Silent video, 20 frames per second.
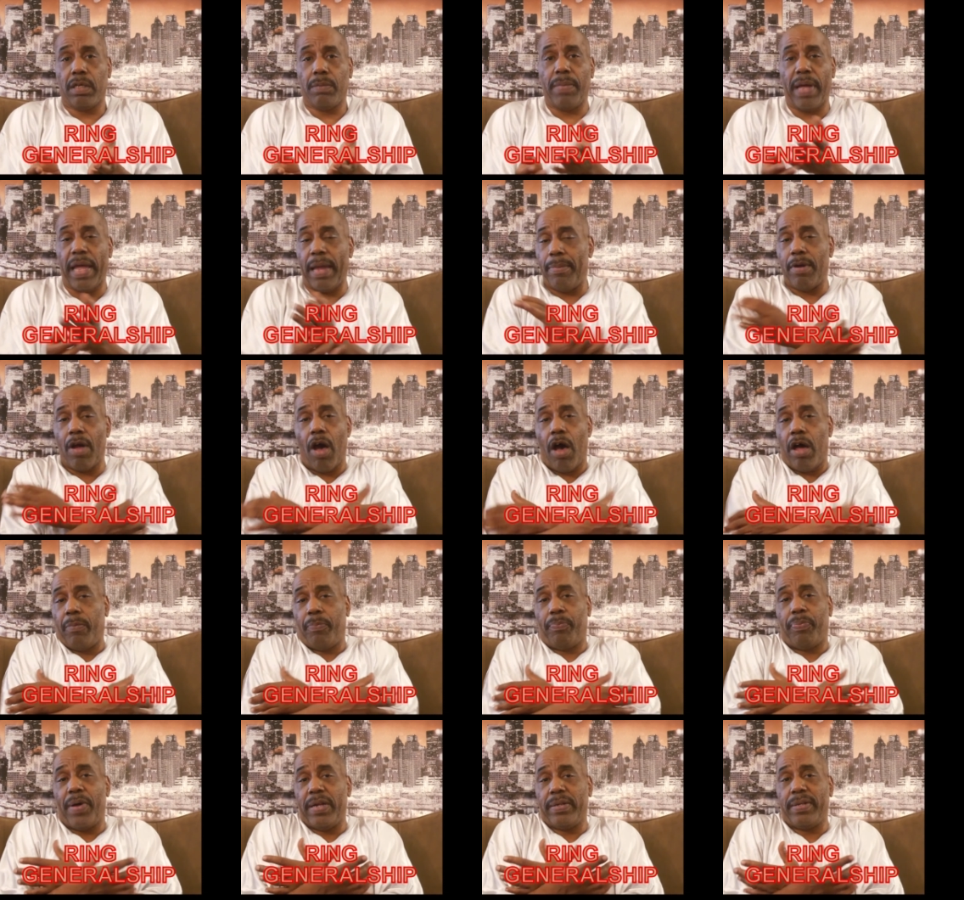Maybe all
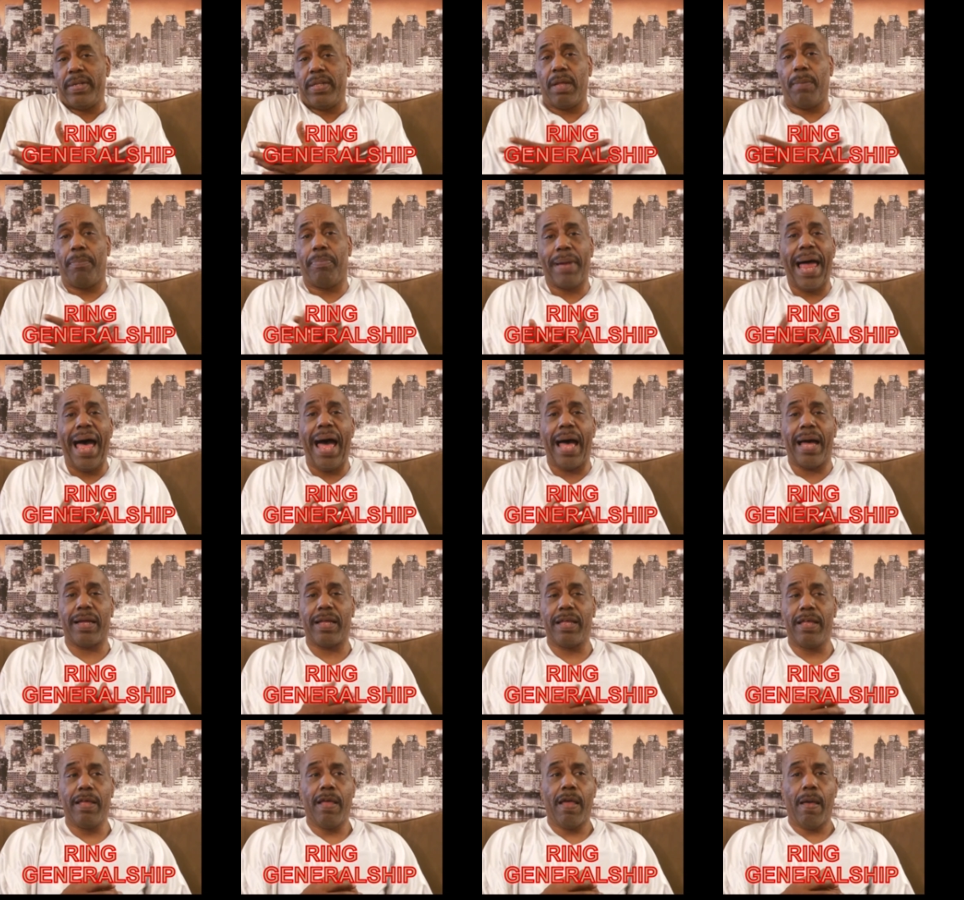the punches are
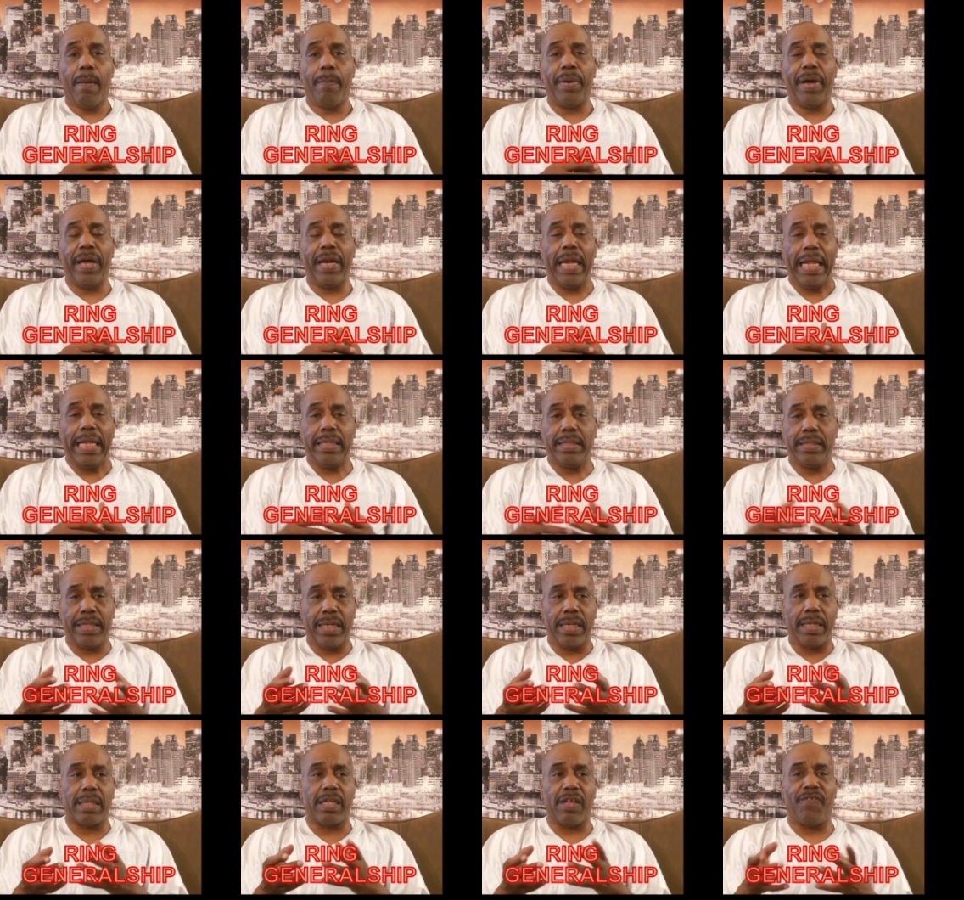blocked, but it's
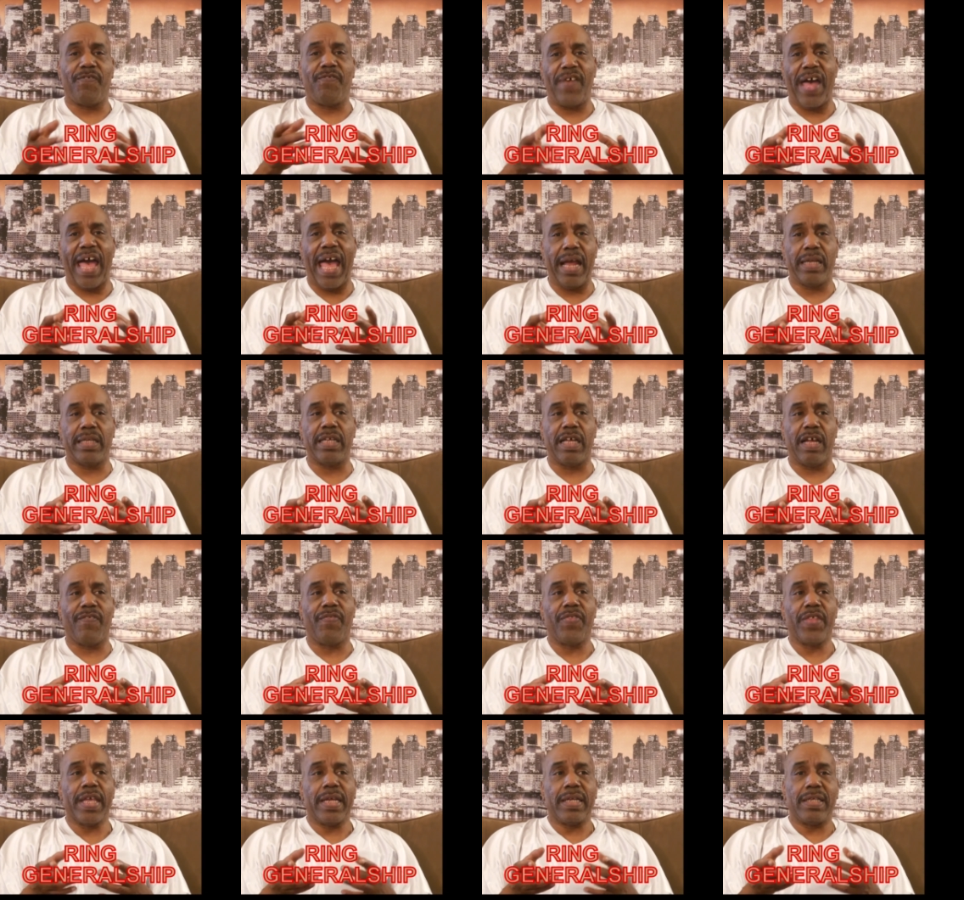just the fact
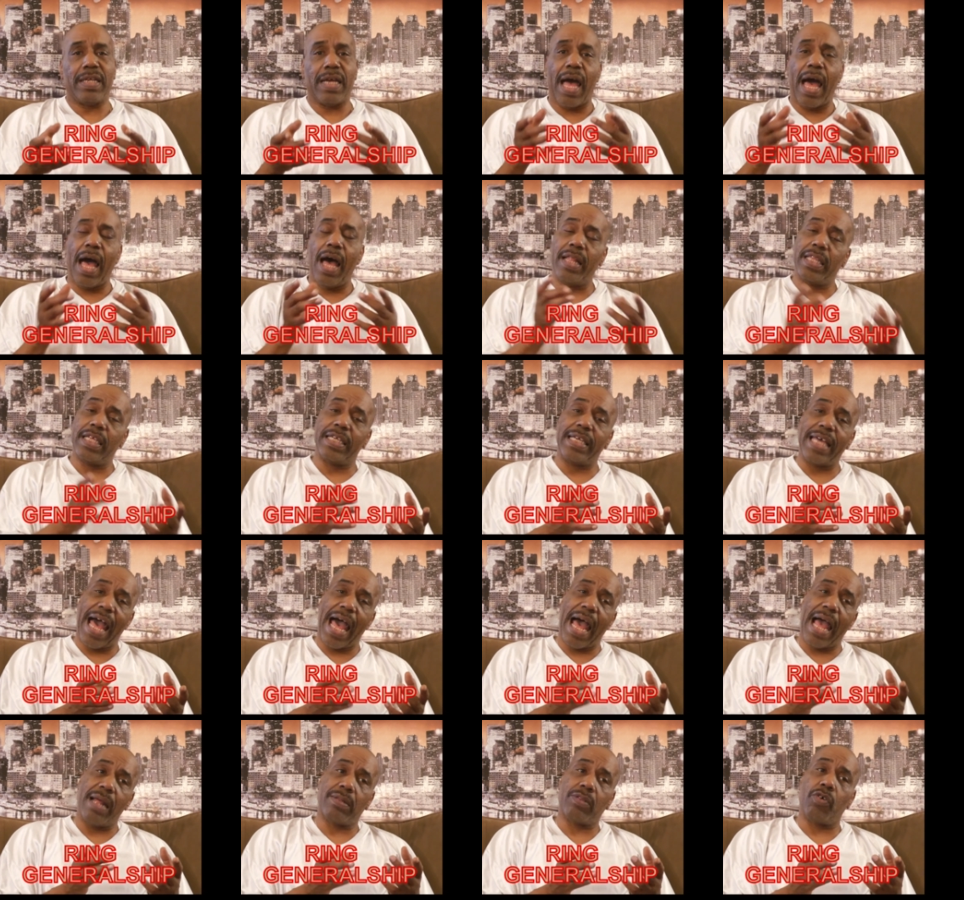of the other
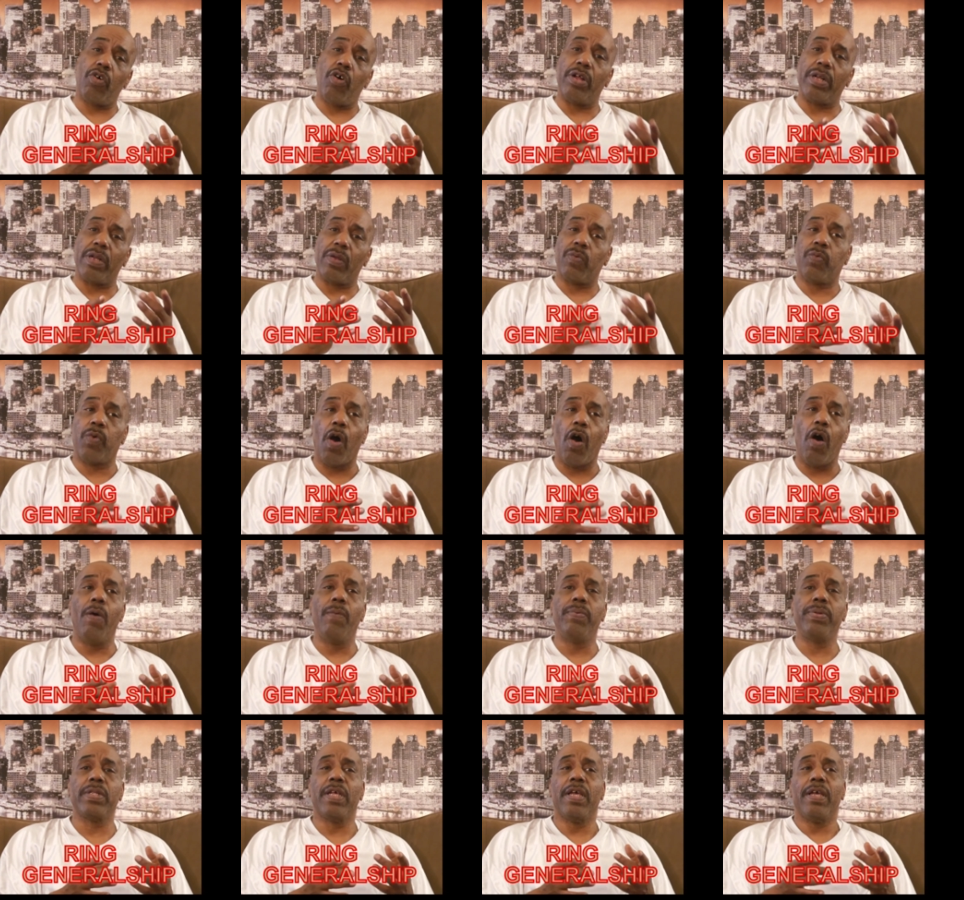guys on the ropes,